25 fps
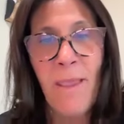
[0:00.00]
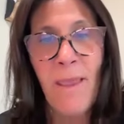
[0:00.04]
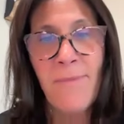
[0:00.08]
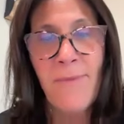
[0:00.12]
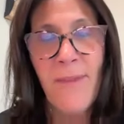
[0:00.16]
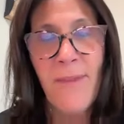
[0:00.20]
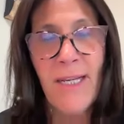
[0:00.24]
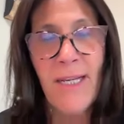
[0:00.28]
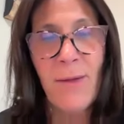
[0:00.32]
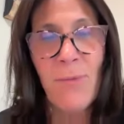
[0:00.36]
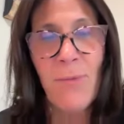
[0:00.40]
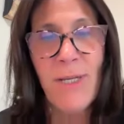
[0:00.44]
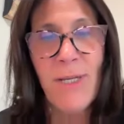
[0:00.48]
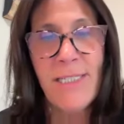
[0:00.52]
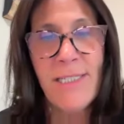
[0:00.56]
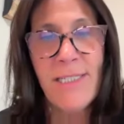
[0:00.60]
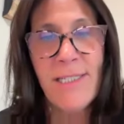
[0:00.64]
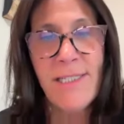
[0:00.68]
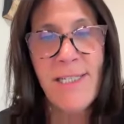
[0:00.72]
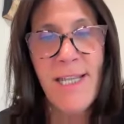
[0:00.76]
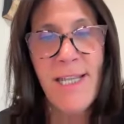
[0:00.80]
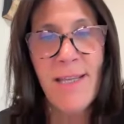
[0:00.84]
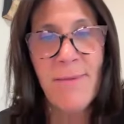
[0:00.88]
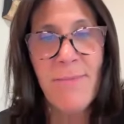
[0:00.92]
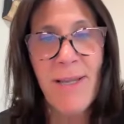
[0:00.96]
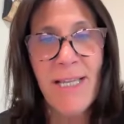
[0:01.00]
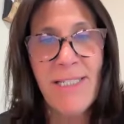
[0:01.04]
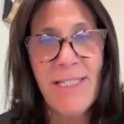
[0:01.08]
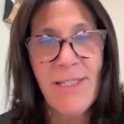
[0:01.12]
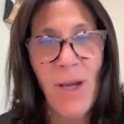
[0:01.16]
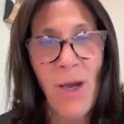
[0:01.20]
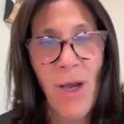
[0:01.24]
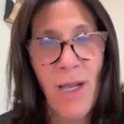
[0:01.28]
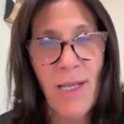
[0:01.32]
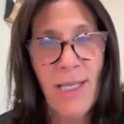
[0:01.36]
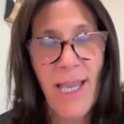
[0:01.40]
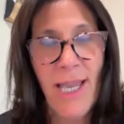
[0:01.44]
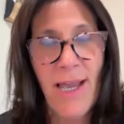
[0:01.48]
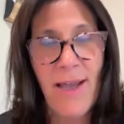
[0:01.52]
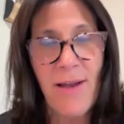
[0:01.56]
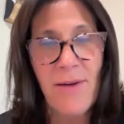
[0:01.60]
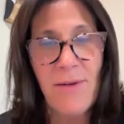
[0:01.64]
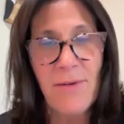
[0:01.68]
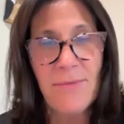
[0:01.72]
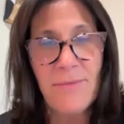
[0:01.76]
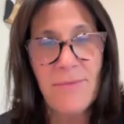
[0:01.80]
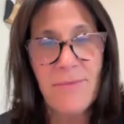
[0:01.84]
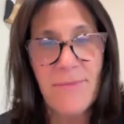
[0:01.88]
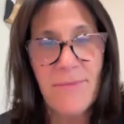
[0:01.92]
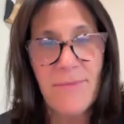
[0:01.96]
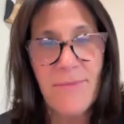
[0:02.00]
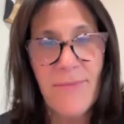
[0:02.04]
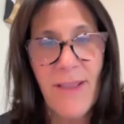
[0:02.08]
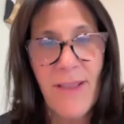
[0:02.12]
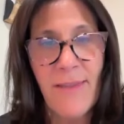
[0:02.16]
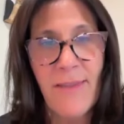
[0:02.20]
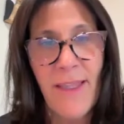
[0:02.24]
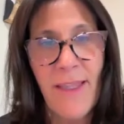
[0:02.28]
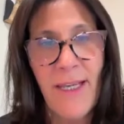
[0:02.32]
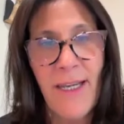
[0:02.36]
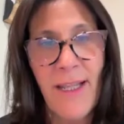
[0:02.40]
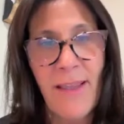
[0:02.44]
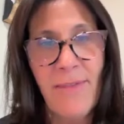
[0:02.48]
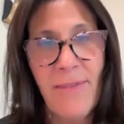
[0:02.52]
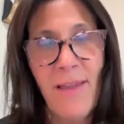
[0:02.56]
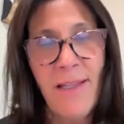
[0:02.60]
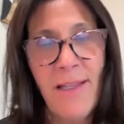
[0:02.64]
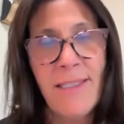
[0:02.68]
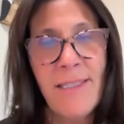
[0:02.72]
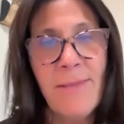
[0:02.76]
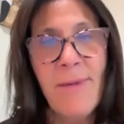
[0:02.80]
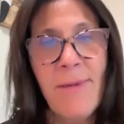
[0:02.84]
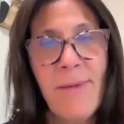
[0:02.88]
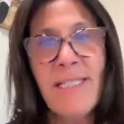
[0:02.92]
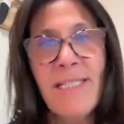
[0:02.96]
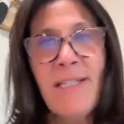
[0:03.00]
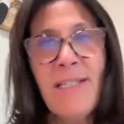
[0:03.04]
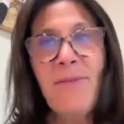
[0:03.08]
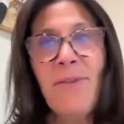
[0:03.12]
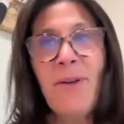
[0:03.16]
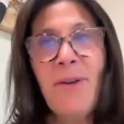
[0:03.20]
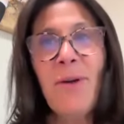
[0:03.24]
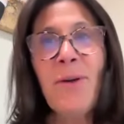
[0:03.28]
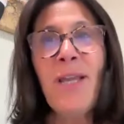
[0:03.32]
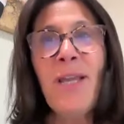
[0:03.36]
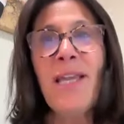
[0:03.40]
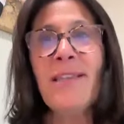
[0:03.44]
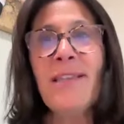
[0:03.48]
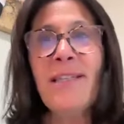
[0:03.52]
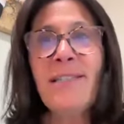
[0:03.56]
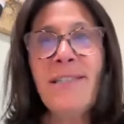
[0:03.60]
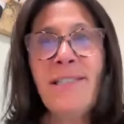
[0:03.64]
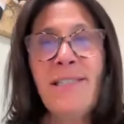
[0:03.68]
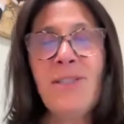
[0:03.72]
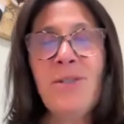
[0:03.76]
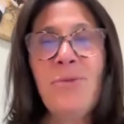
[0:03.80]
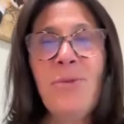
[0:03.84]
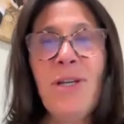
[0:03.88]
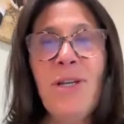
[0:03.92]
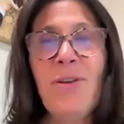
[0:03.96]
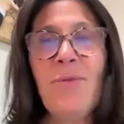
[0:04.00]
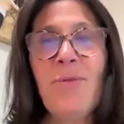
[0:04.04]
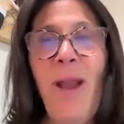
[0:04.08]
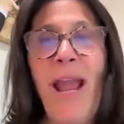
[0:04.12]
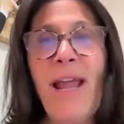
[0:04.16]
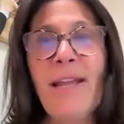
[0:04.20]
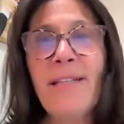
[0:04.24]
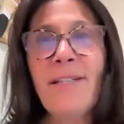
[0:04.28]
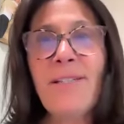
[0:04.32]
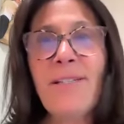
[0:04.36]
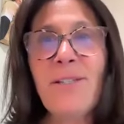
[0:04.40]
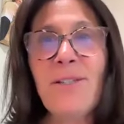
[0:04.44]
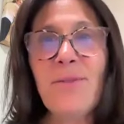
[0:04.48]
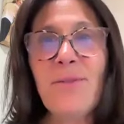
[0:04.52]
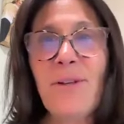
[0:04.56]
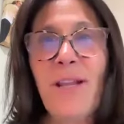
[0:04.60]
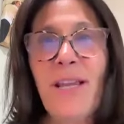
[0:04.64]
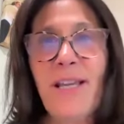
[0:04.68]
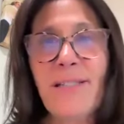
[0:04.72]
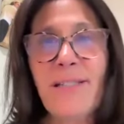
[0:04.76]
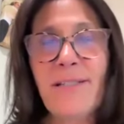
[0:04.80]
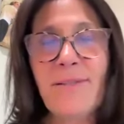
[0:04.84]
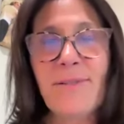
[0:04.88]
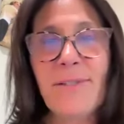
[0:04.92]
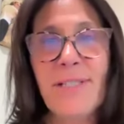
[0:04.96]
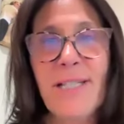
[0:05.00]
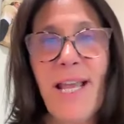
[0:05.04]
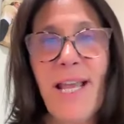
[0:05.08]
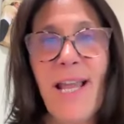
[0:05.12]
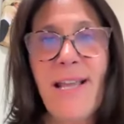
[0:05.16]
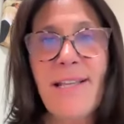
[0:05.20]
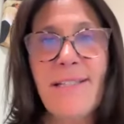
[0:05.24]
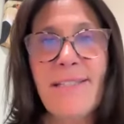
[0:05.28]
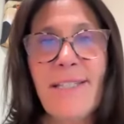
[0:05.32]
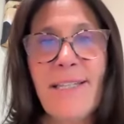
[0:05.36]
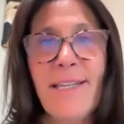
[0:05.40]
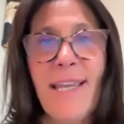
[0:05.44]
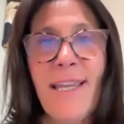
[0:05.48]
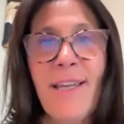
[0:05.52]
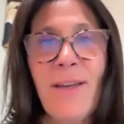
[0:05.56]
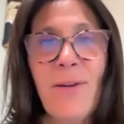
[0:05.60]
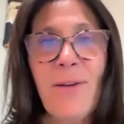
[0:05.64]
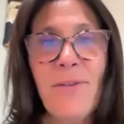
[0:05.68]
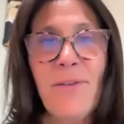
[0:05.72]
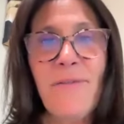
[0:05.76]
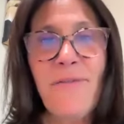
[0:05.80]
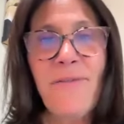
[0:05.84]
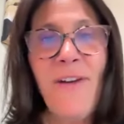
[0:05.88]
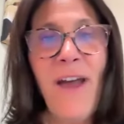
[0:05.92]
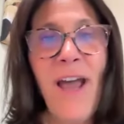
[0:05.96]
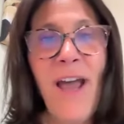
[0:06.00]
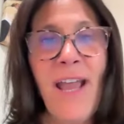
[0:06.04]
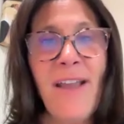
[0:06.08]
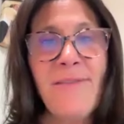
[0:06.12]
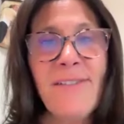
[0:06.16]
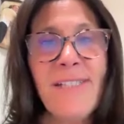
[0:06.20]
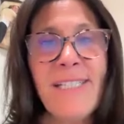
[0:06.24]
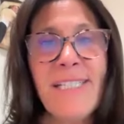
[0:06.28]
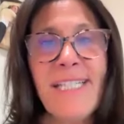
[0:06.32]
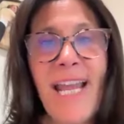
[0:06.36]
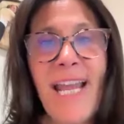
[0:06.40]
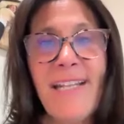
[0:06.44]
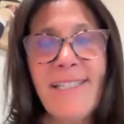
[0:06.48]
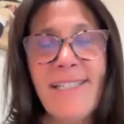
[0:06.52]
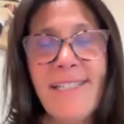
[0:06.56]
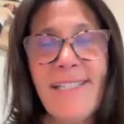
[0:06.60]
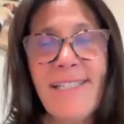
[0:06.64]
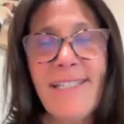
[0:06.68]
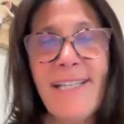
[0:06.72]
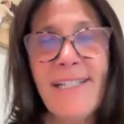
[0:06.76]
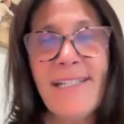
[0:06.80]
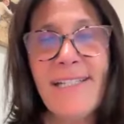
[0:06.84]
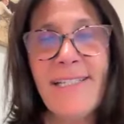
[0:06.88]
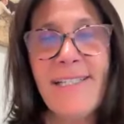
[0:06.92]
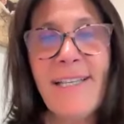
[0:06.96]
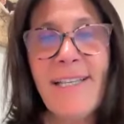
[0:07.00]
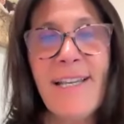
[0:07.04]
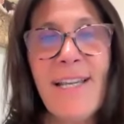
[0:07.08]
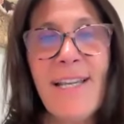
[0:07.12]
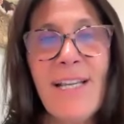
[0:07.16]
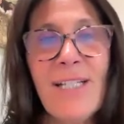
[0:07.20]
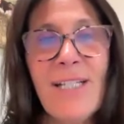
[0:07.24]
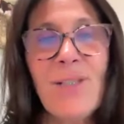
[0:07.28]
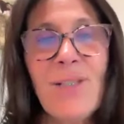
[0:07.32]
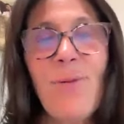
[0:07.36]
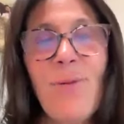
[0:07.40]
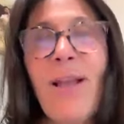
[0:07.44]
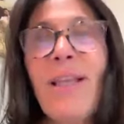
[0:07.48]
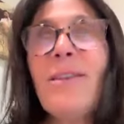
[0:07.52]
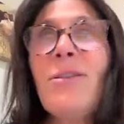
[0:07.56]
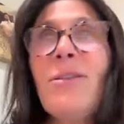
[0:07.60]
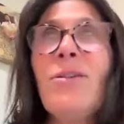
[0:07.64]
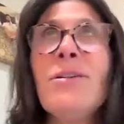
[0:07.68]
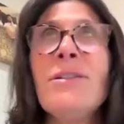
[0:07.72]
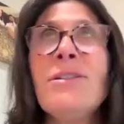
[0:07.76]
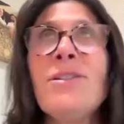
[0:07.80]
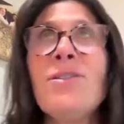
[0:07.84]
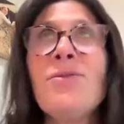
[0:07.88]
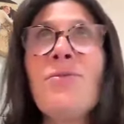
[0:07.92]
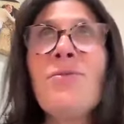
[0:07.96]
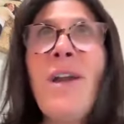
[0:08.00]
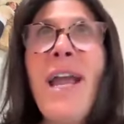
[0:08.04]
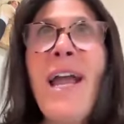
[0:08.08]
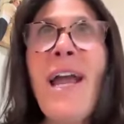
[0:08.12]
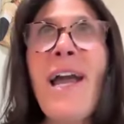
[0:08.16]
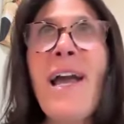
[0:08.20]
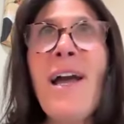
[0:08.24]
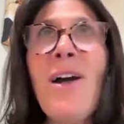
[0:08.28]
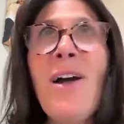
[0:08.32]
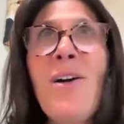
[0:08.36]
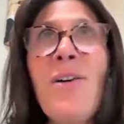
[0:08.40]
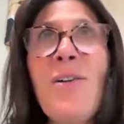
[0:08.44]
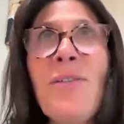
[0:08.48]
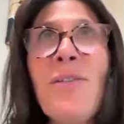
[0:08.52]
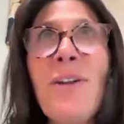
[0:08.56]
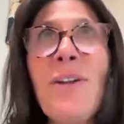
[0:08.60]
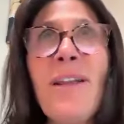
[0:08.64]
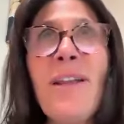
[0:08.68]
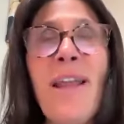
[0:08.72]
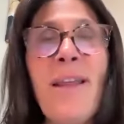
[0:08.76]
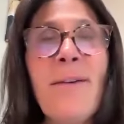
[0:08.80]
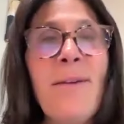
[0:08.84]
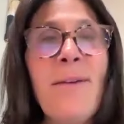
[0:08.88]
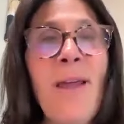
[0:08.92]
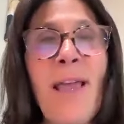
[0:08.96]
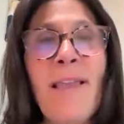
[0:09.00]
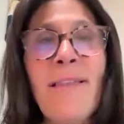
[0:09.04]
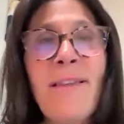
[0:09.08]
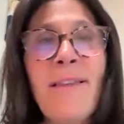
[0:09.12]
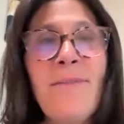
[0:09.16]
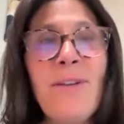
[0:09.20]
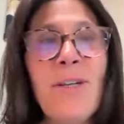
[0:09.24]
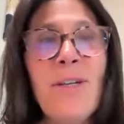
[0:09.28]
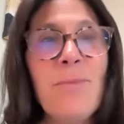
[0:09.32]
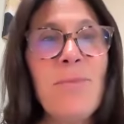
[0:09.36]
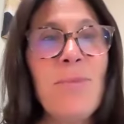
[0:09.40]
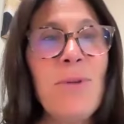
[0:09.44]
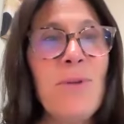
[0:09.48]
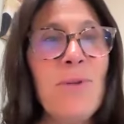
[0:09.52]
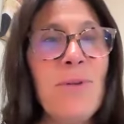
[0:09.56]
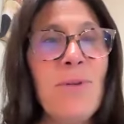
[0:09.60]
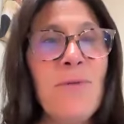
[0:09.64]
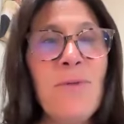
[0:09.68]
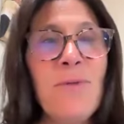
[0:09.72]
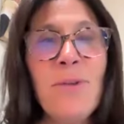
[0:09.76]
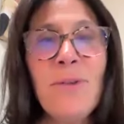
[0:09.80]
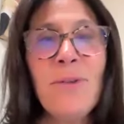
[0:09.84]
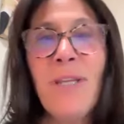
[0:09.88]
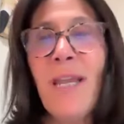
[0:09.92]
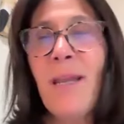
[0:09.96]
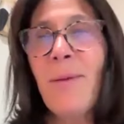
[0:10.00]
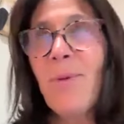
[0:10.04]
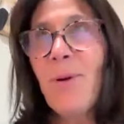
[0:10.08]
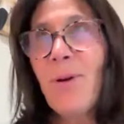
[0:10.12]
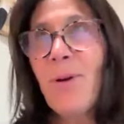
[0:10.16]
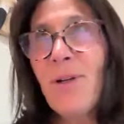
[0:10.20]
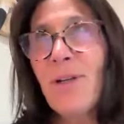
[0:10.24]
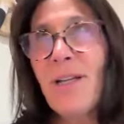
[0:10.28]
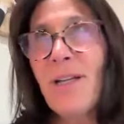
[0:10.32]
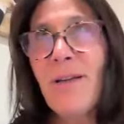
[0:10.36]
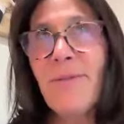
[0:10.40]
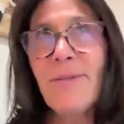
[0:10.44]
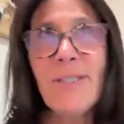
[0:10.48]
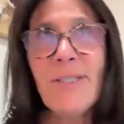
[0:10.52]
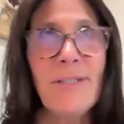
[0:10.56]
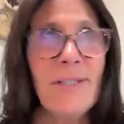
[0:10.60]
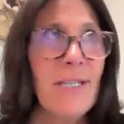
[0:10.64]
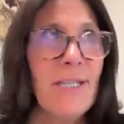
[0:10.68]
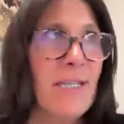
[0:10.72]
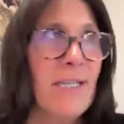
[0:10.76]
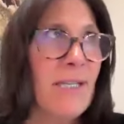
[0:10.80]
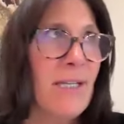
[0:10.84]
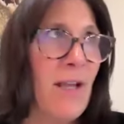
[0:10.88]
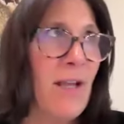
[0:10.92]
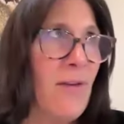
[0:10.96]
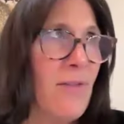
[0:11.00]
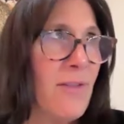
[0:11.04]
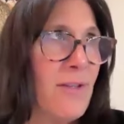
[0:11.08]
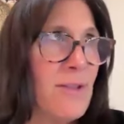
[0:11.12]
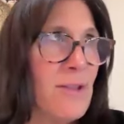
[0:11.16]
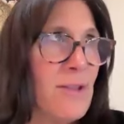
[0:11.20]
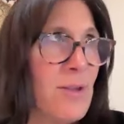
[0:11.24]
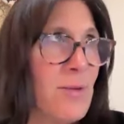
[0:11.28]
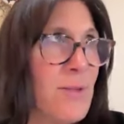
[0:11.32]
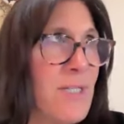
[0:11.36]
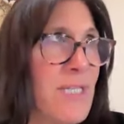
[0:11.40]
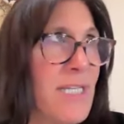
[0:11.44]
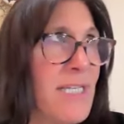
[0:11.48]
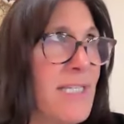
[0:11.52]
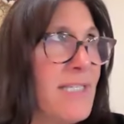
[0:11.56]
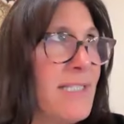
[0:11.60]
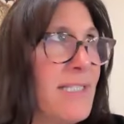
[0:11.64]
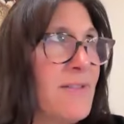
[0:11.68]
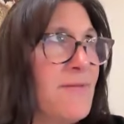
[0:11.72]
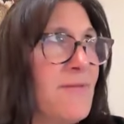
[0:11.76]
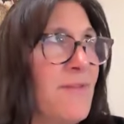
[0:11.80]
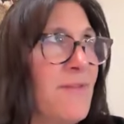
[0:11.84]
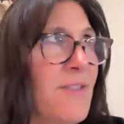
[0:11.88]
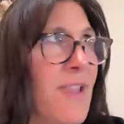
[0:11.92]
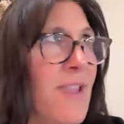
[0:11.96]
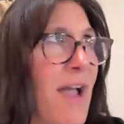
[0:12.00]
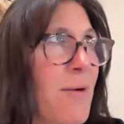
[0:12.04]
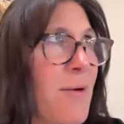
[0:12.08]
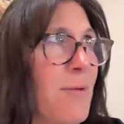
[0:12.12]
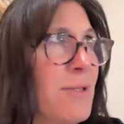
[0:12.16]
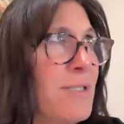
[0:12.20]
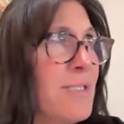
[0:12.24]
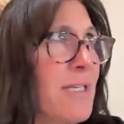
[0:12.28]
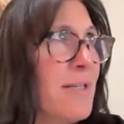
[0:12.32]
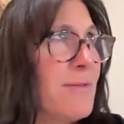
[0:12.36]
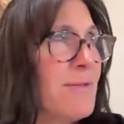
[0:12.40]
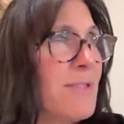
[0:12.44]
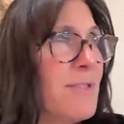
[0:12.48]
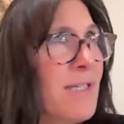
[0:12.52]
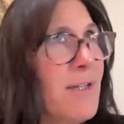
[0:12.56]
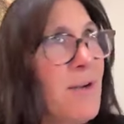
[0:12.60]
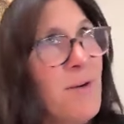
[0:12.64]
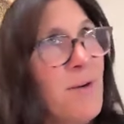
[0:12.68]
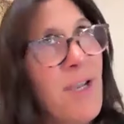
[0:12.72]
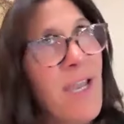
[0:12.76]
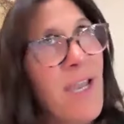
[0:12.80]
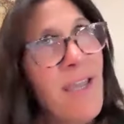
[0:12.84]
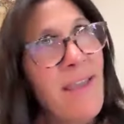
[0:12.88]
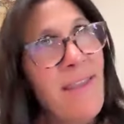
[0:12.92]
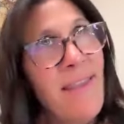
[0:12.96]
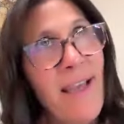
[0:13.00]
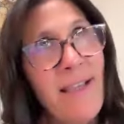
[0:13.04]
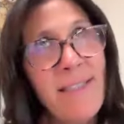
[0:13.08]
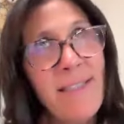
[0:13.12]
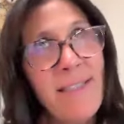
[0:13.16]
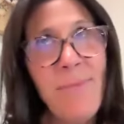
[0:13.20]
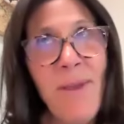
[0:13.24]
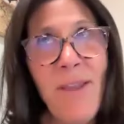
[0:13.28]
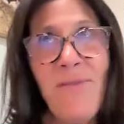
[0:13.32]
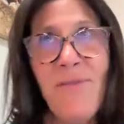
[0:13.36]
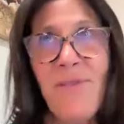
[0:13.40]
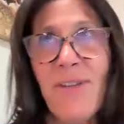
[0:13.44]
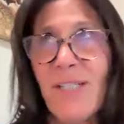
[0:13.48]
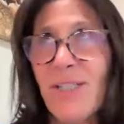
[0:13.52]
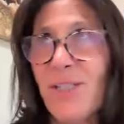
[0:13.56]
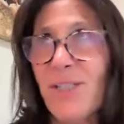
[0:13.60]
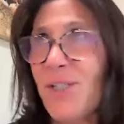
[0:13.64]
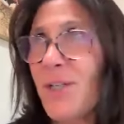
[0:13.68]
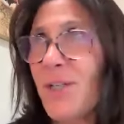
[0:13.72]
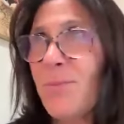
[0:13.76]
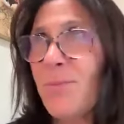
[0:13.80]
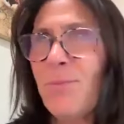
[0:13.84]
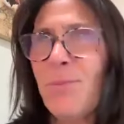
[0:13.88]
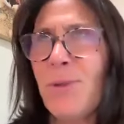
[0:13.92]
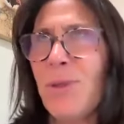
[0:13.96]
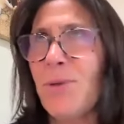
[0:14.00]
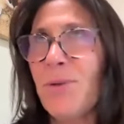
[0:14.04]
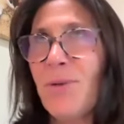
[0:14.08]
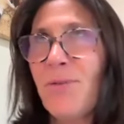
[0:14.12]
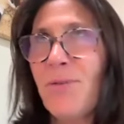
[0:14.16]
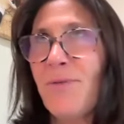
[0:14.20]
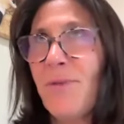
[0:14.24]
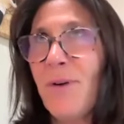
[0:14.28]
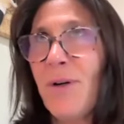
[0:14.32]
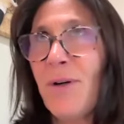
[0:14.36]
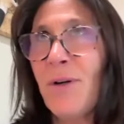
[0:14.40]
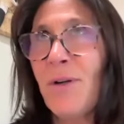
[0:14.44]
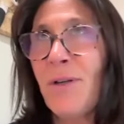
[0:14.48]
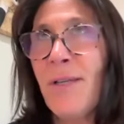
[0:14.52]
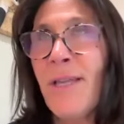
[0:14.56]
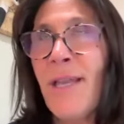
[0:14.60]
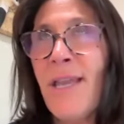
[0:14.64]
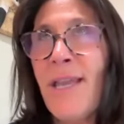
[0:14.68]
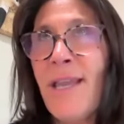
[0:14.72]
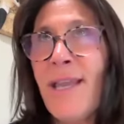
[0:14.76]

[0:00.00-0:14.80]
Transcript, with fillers: And then I went to take my dog out. And then I thought to myself, okay, let's do a gratitude exercise. And I go, the five senses. So I looked around and I live in a beautiful neighborhood. I was looking at all the trees and flowers and I was like, okay, that's my vision. Beautiful.